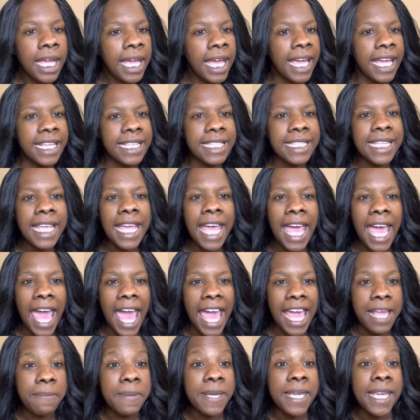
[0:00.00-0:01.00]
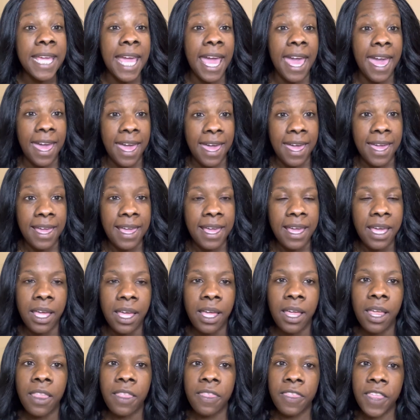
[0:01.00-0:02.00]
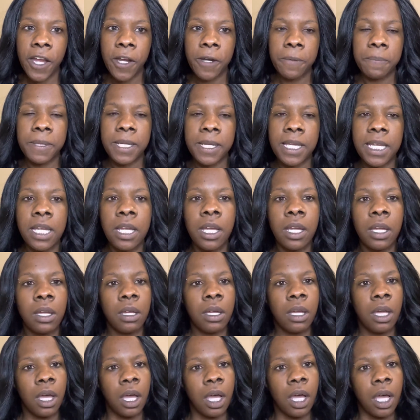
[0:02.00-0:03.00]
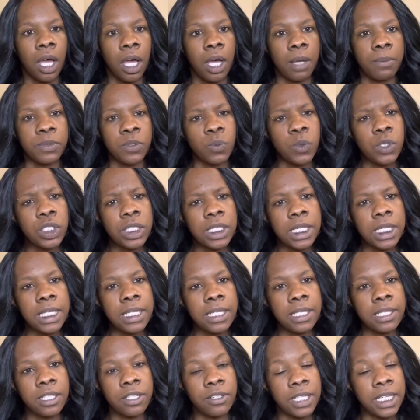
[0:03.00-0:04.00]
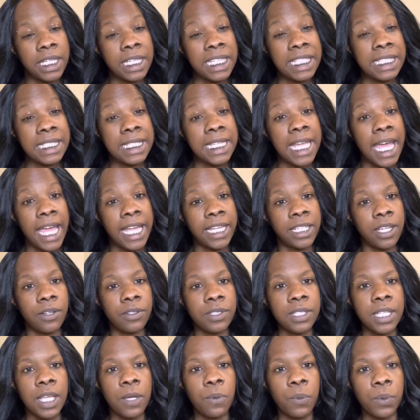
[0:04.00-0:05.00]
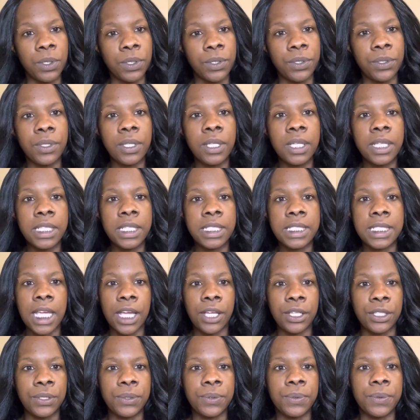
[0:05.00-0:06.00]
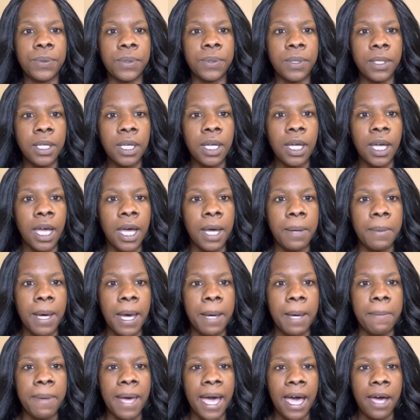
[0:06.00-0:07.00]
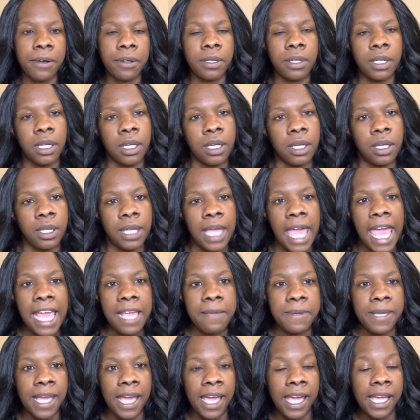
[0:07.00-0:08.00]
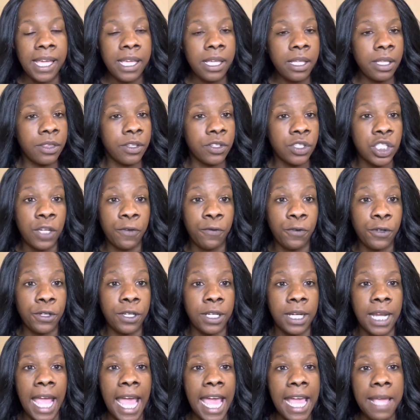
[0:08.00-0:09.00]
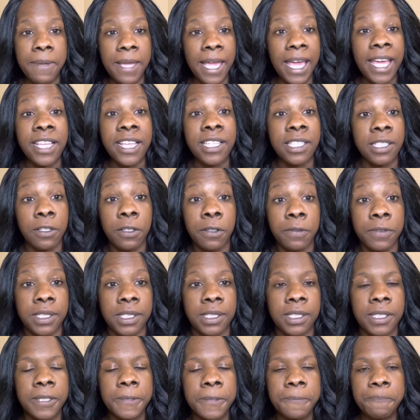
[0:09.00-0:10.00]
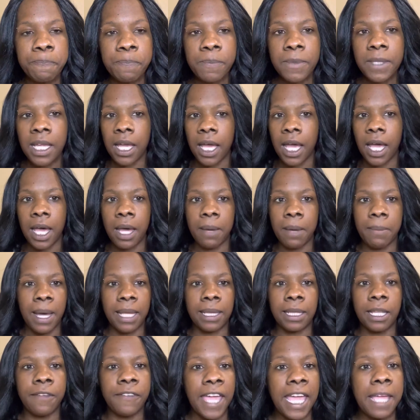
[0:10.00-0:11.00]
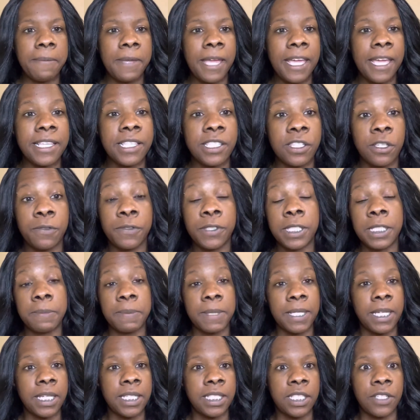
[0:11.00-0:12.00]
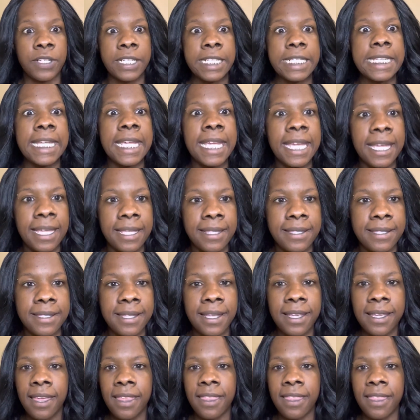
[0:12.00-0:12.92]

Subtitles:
It's ABA therapy. So once your kid gets diagnosed, they will tell you about ABA. There's different ABA services. I love ABA services because they're intense.